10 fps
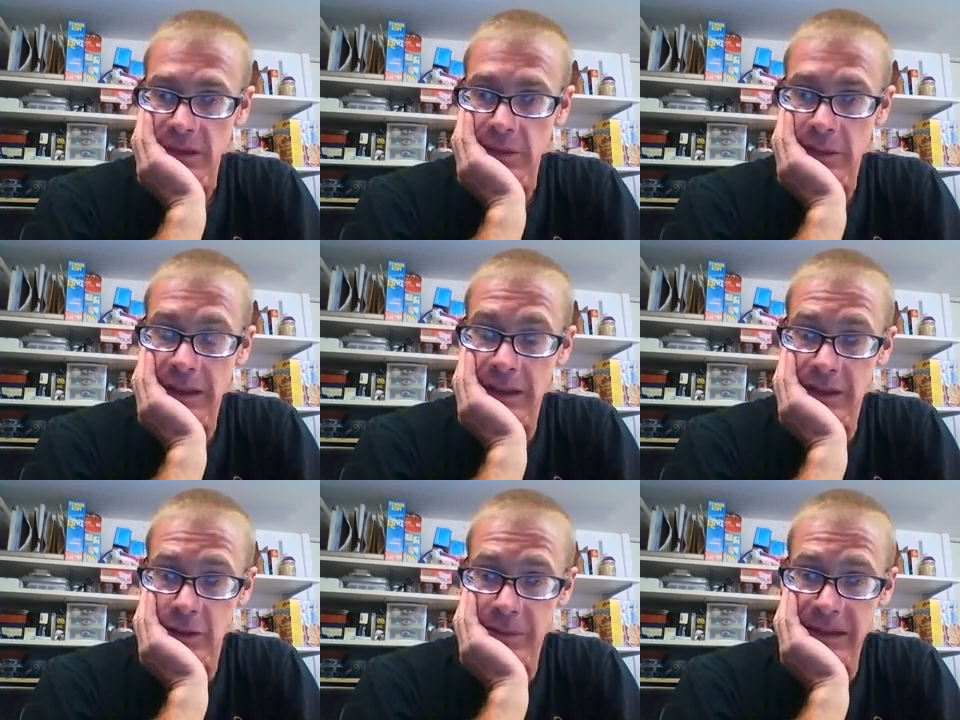Meanwhile,
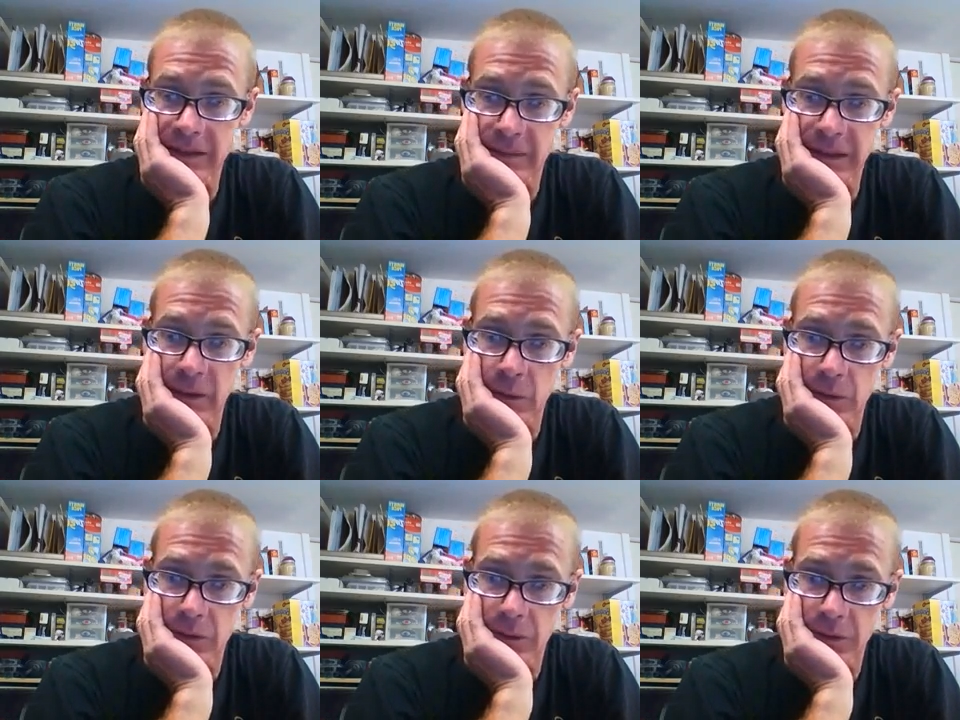I go back to my
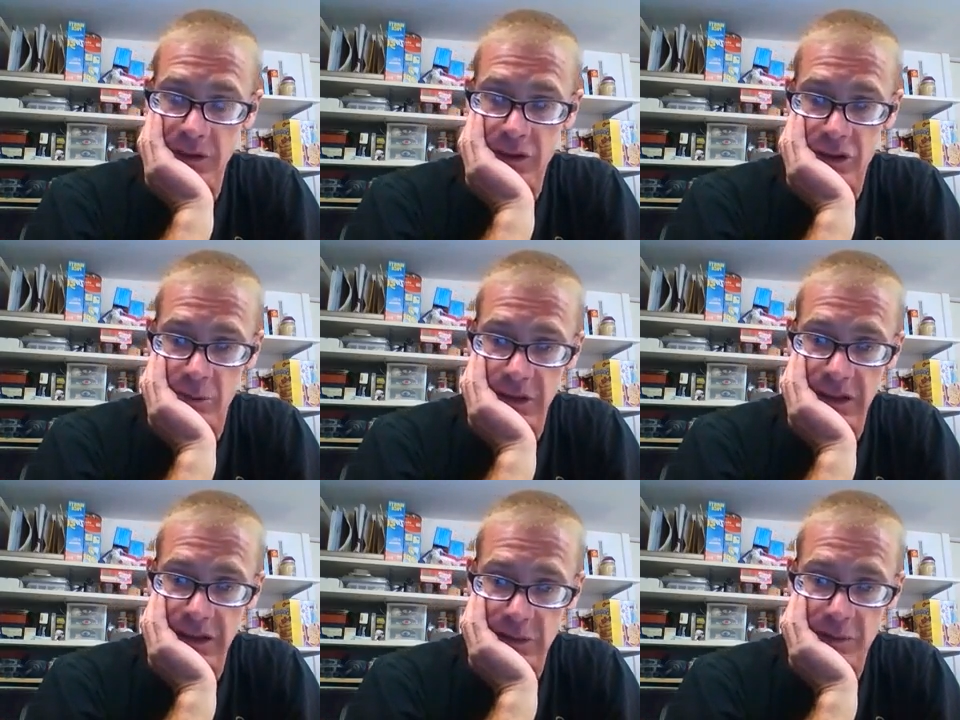world with engine
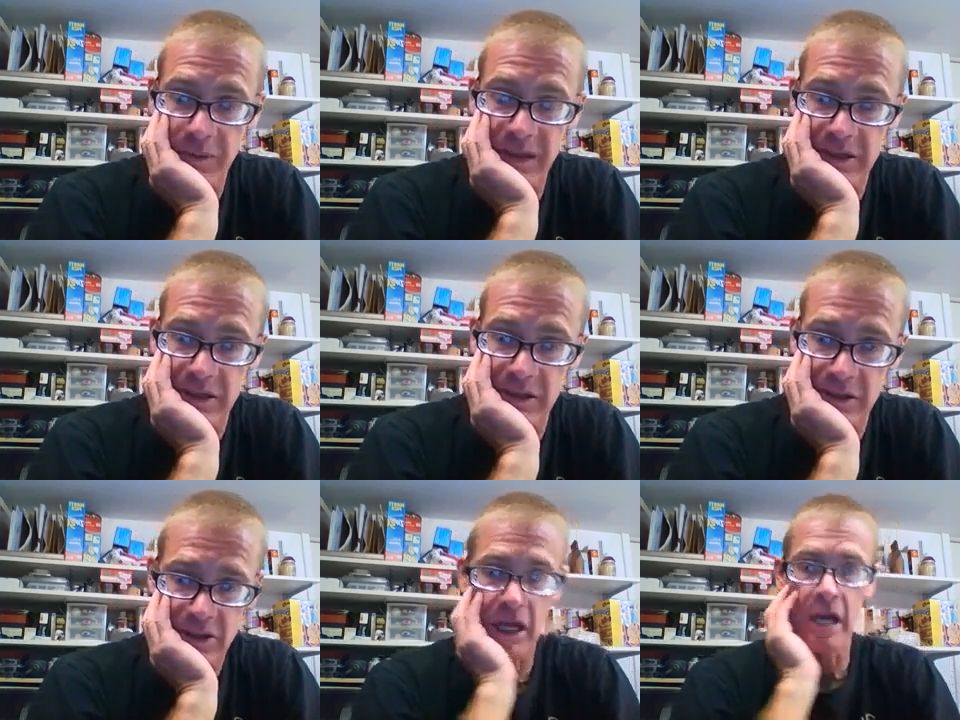blocks with pistons
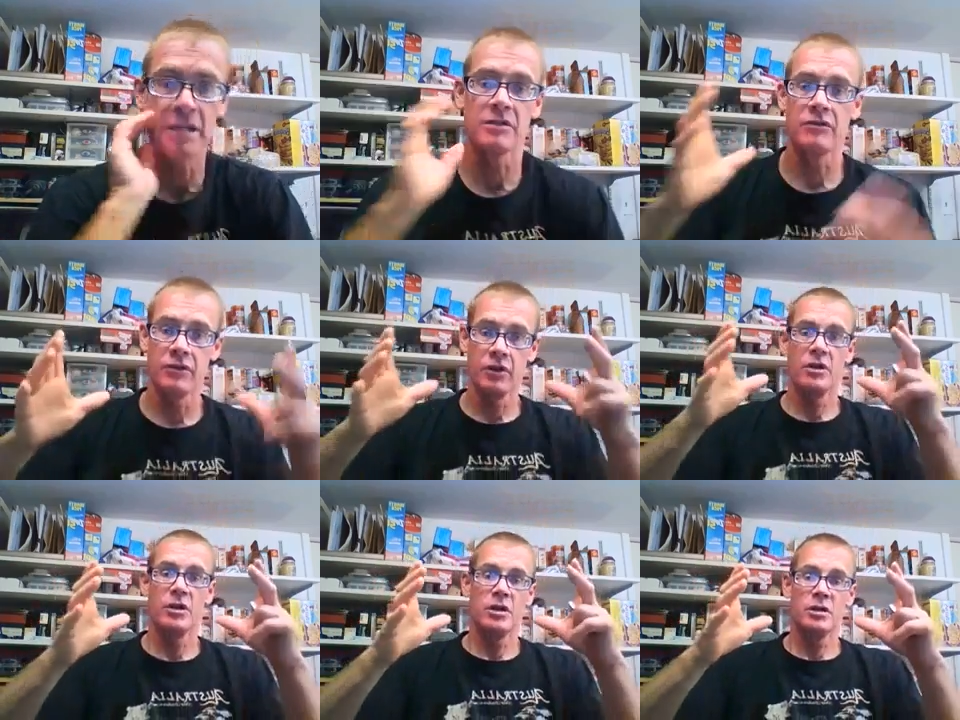the size of
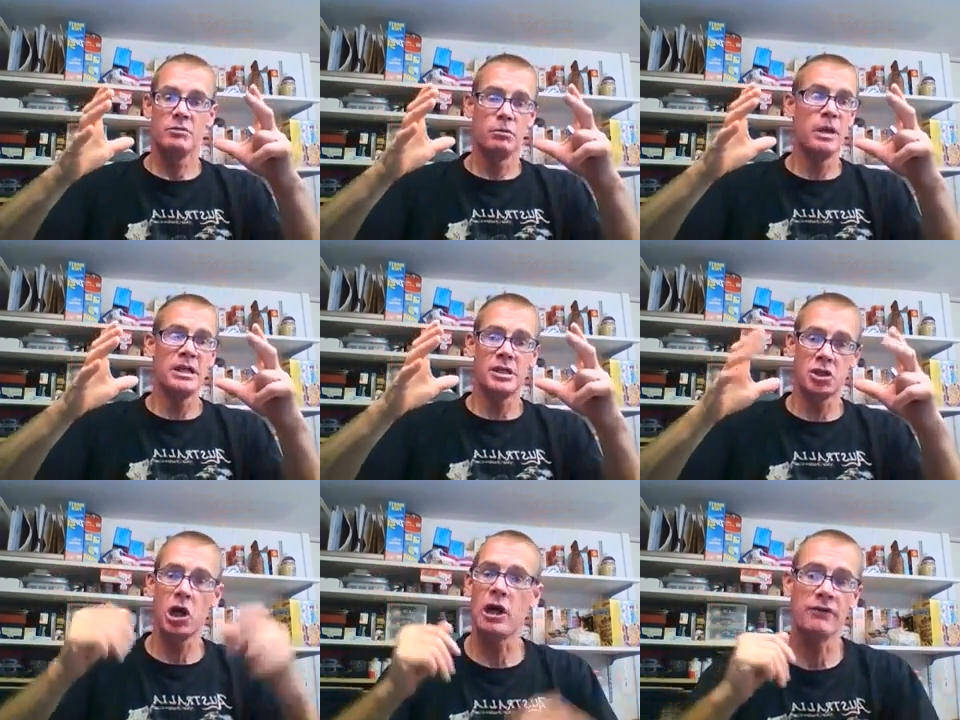big
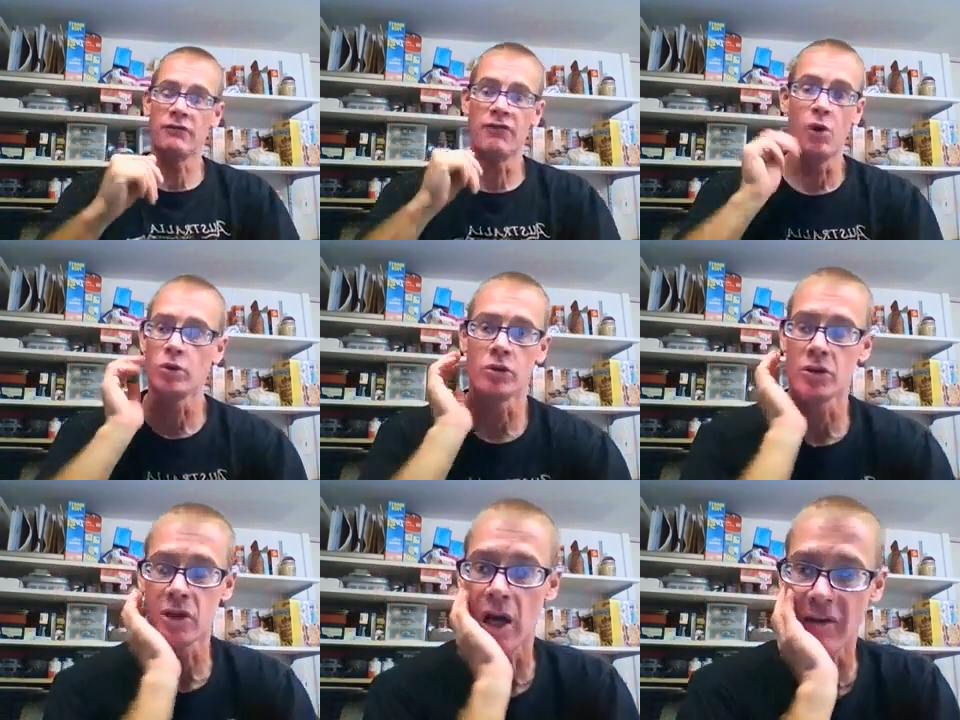cuff
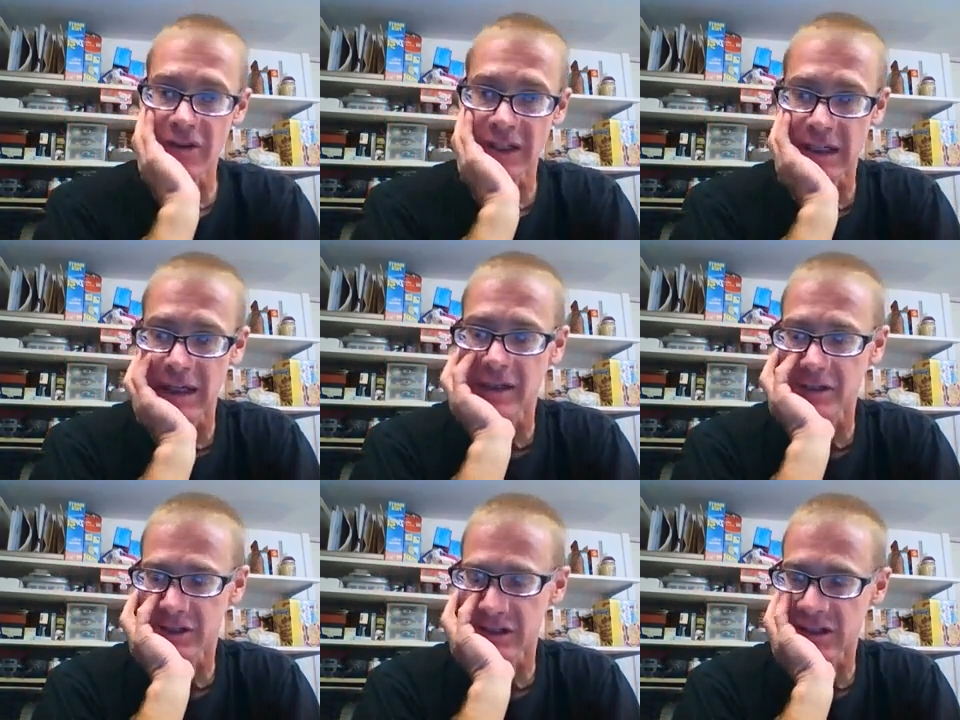folders coffee
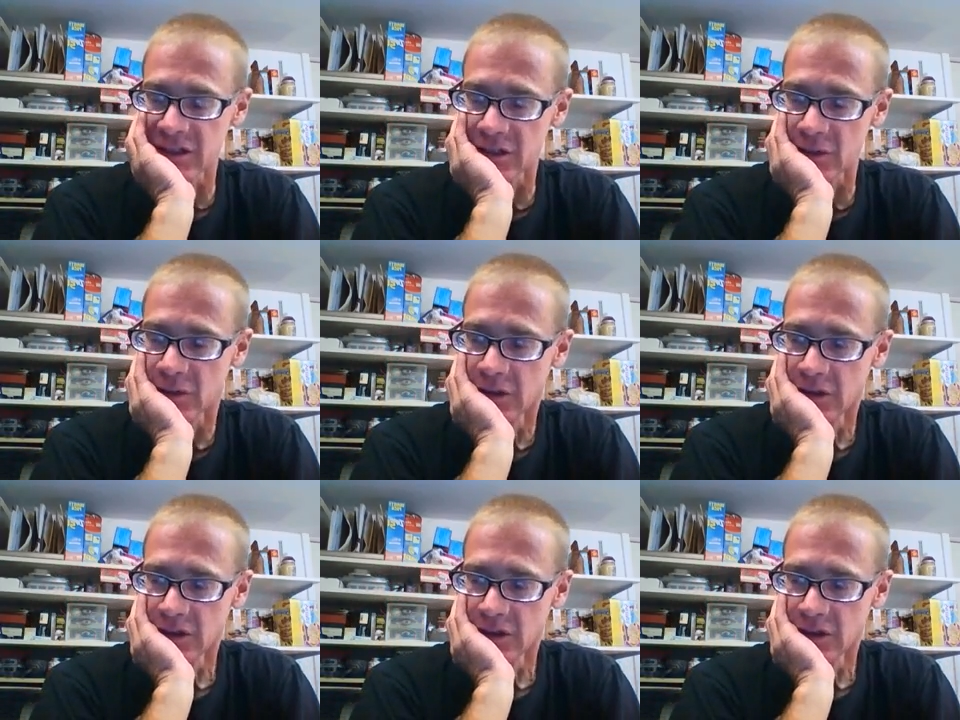cans, and I go,